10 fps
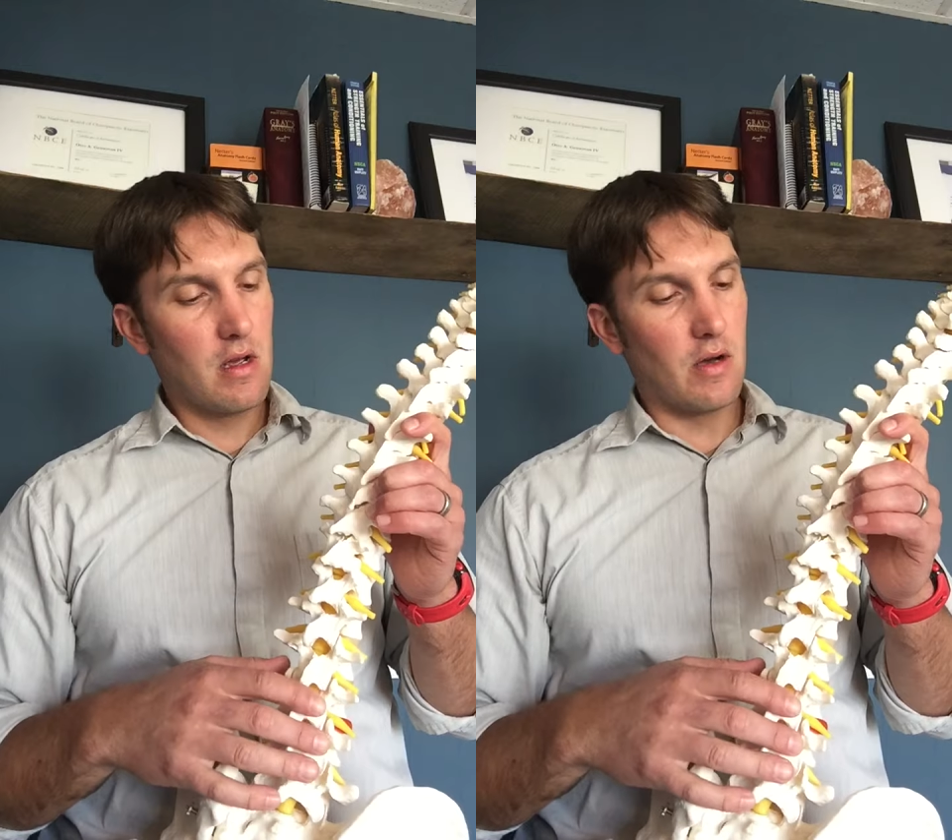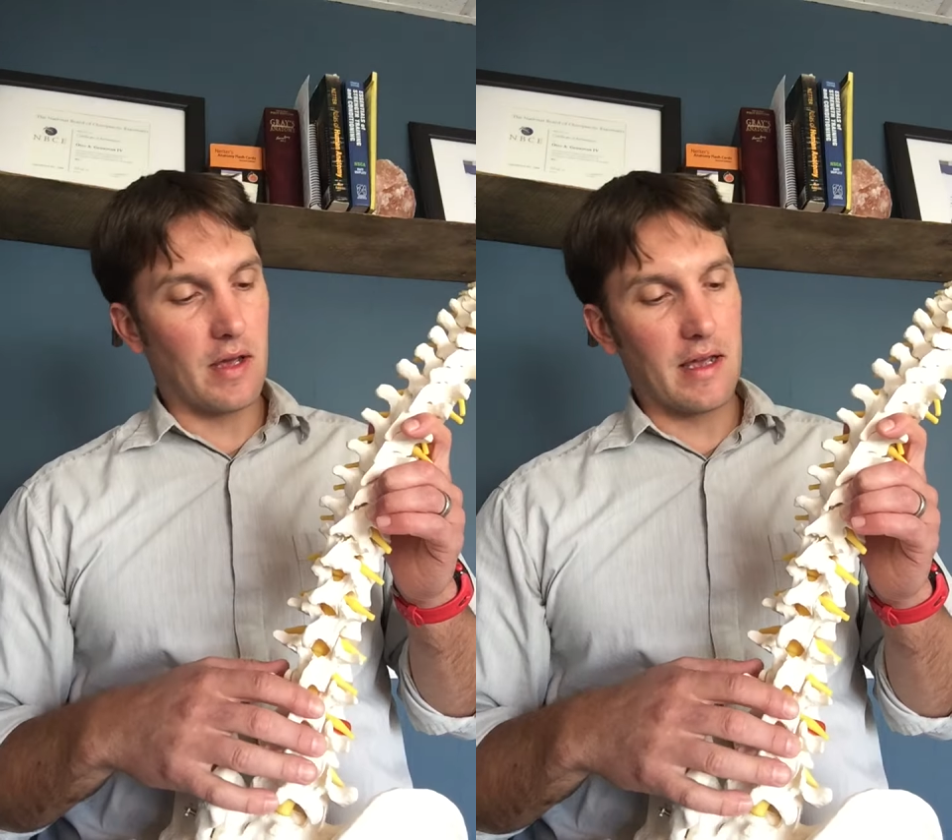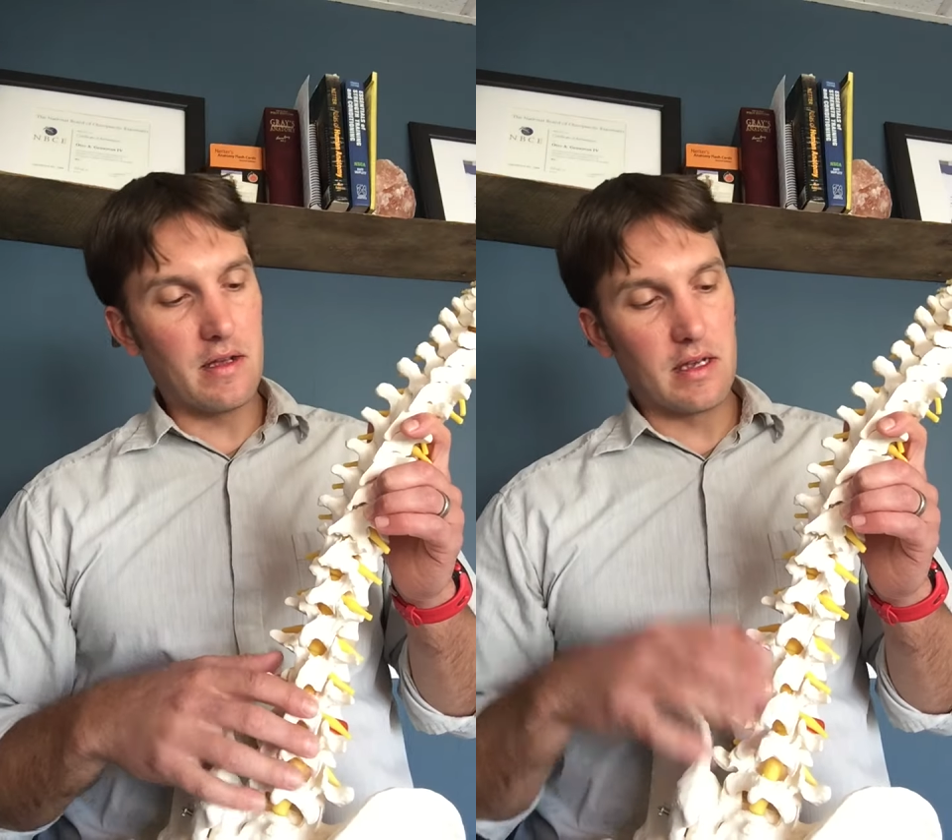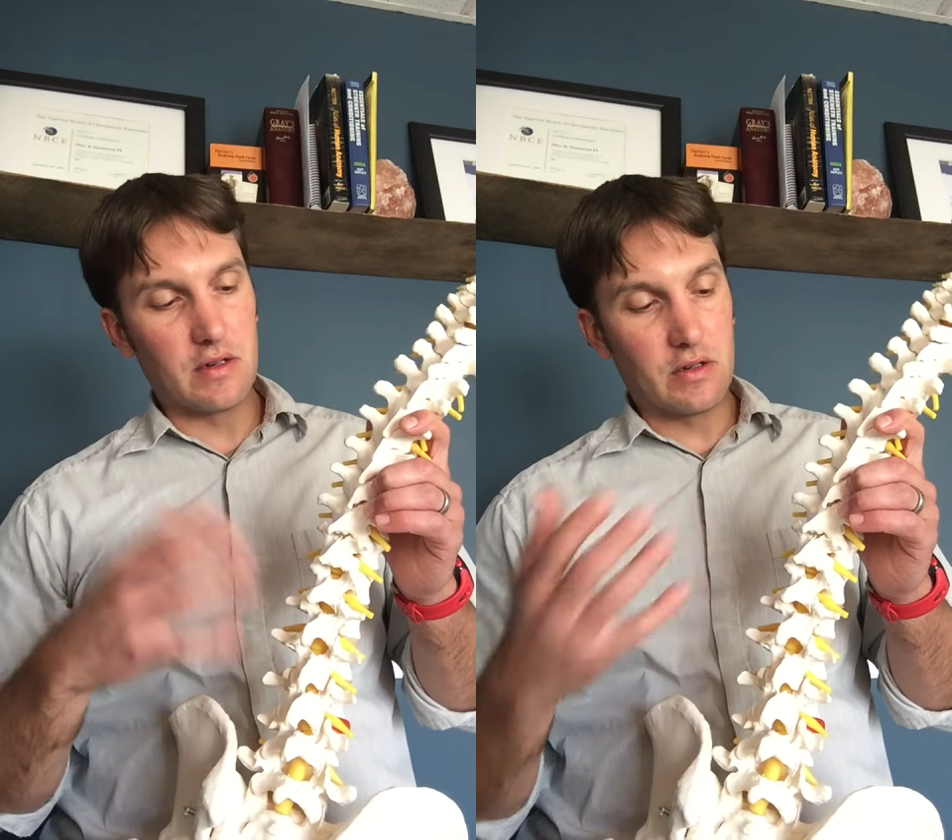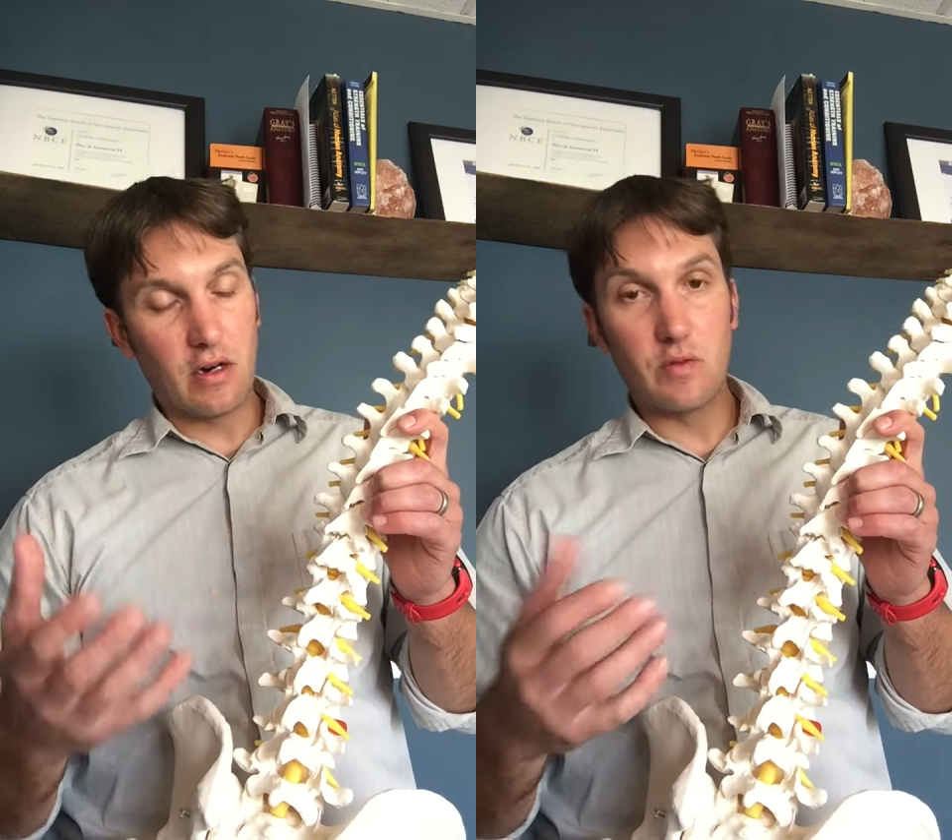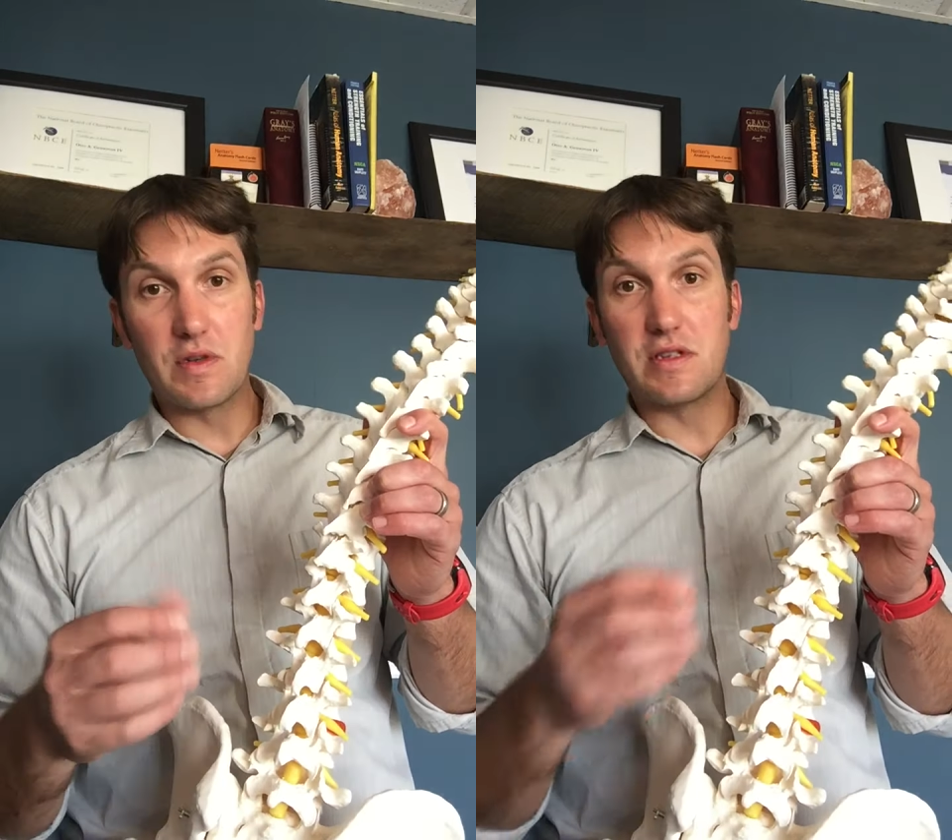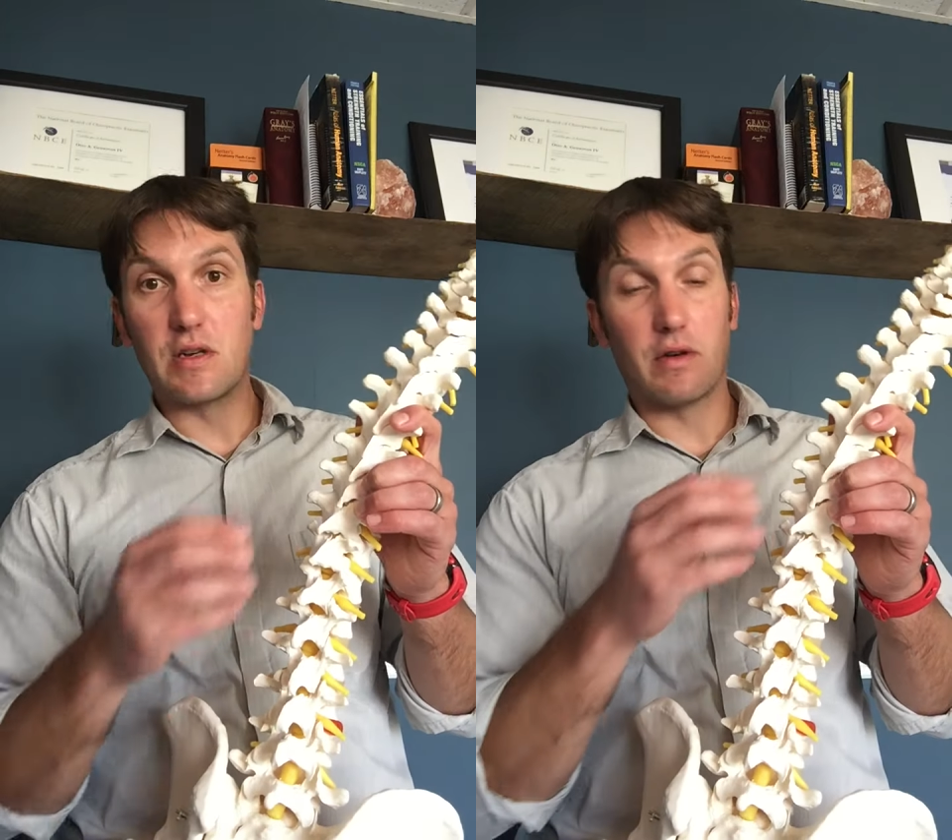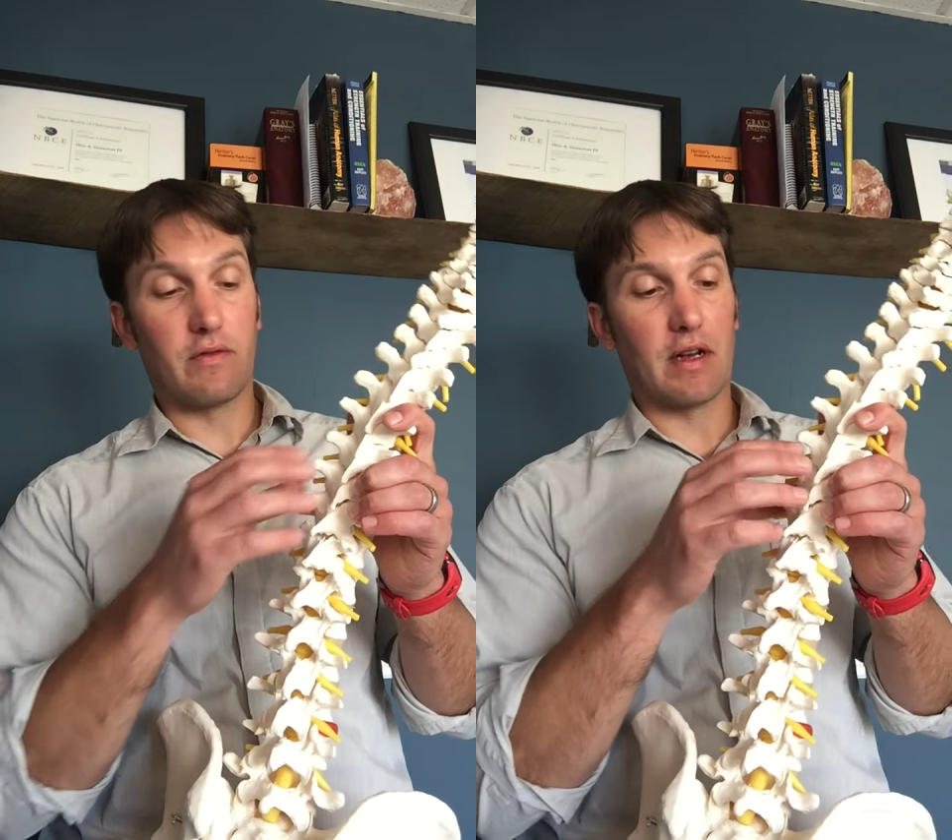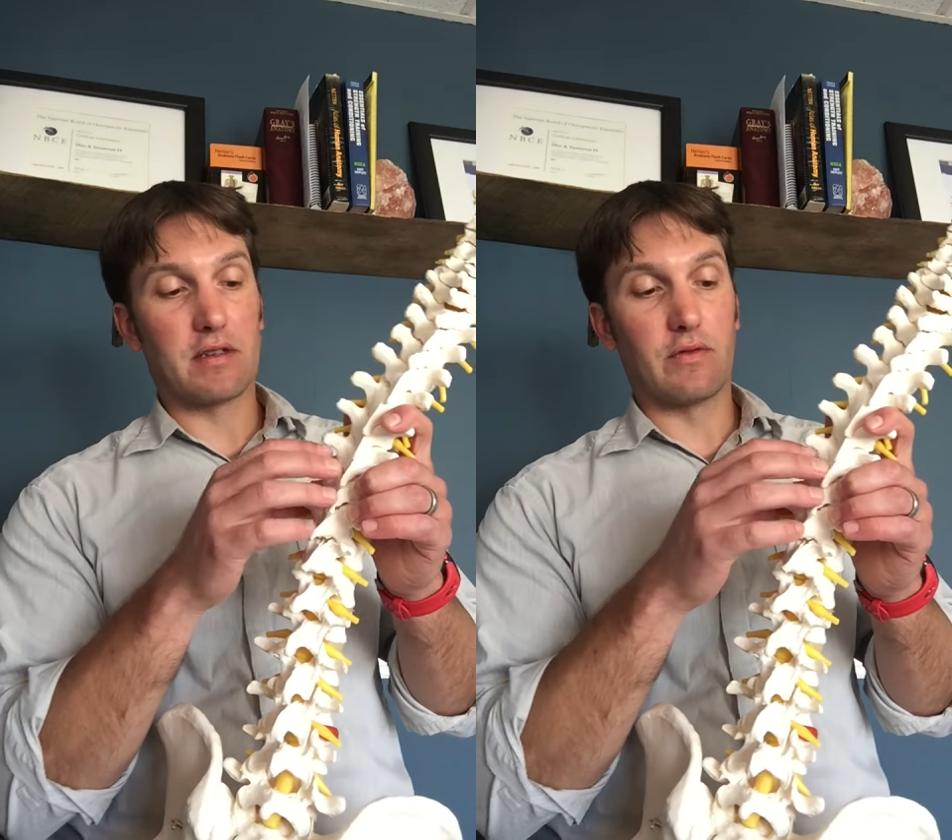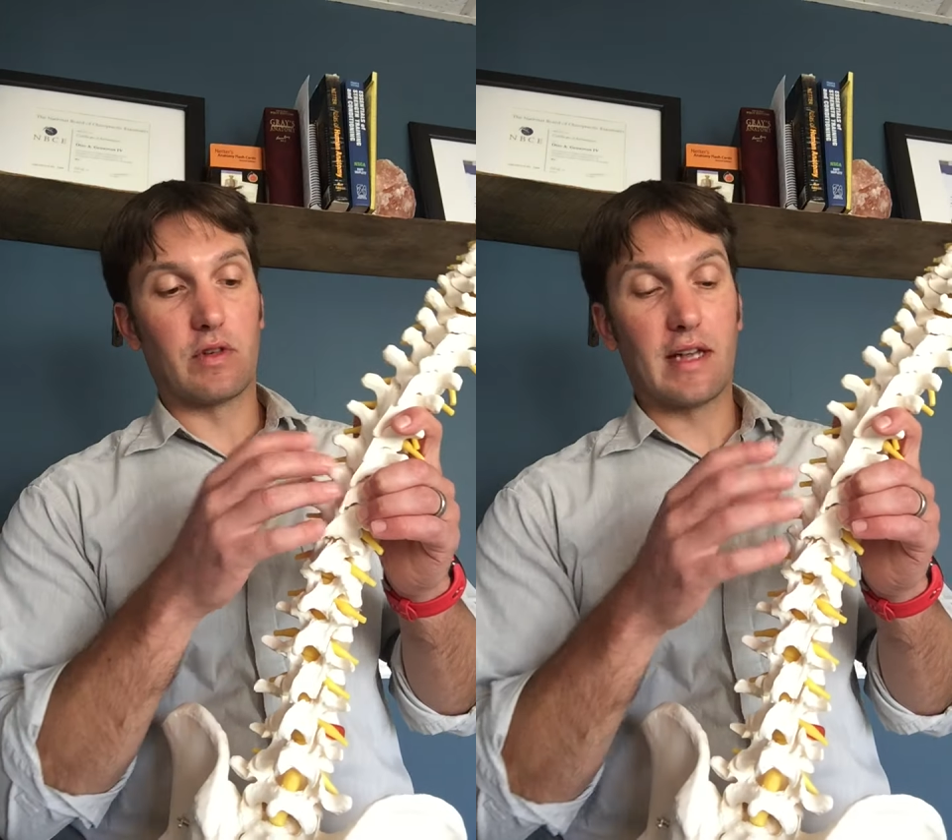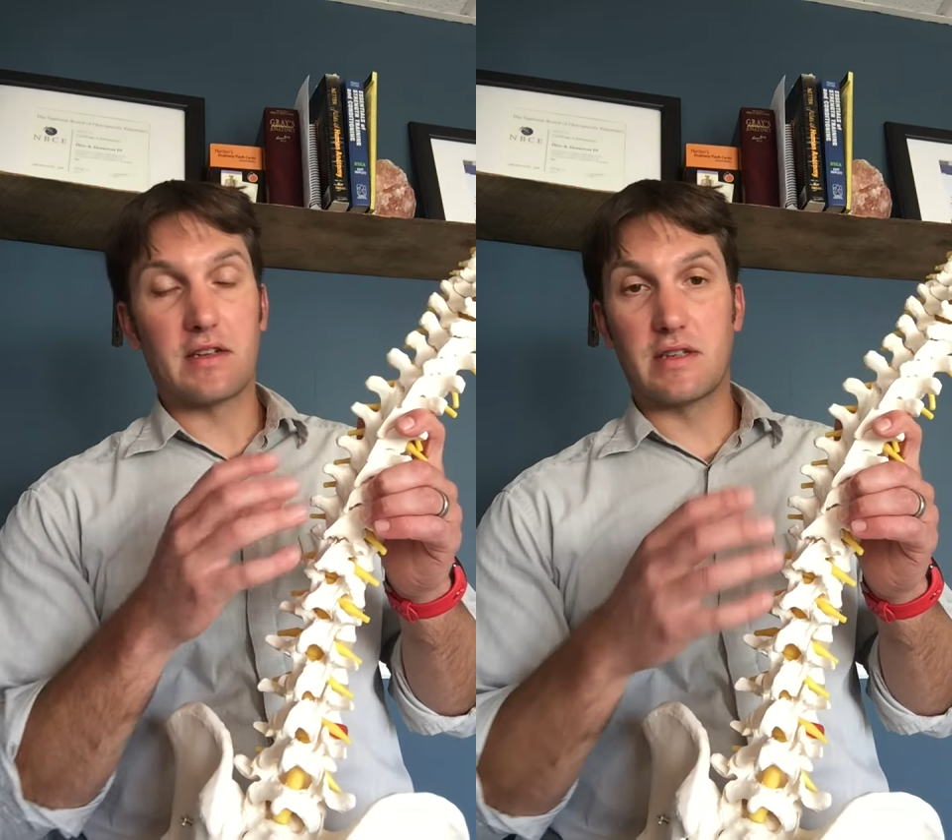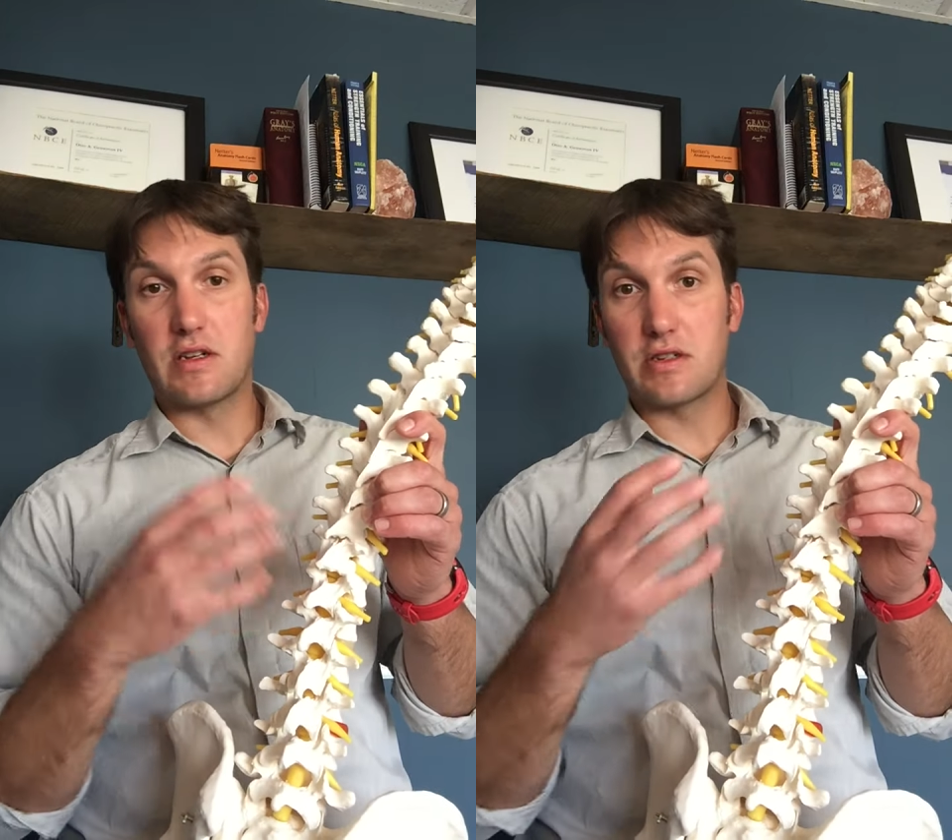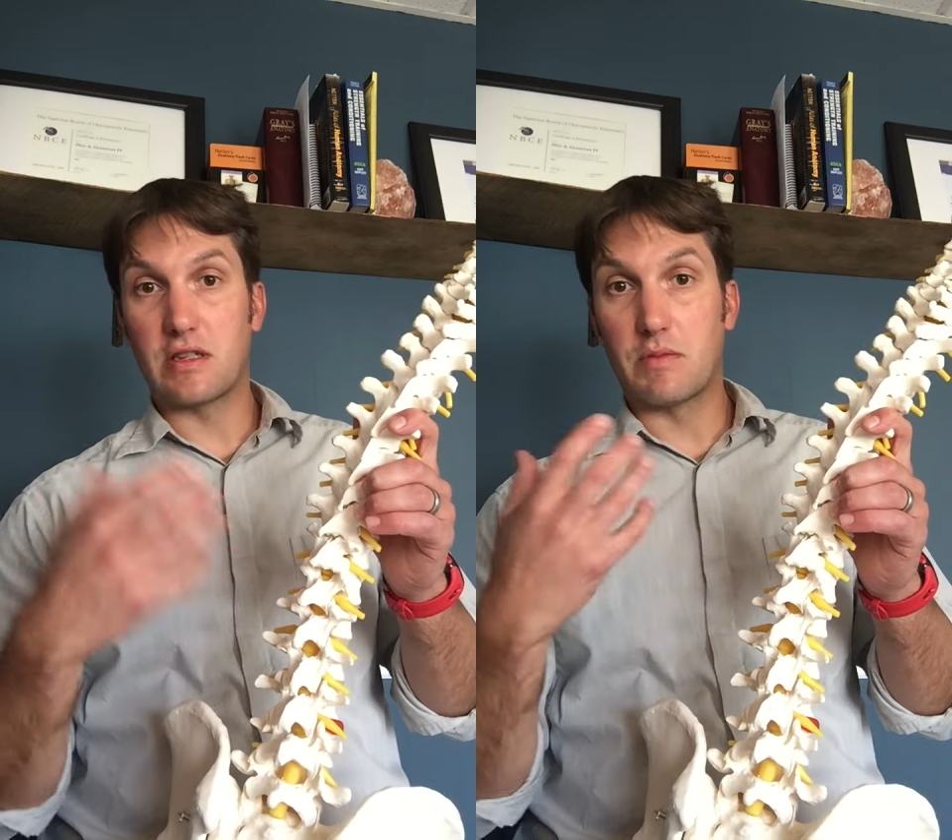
Okay, in turn, we see a reflexive relaxation,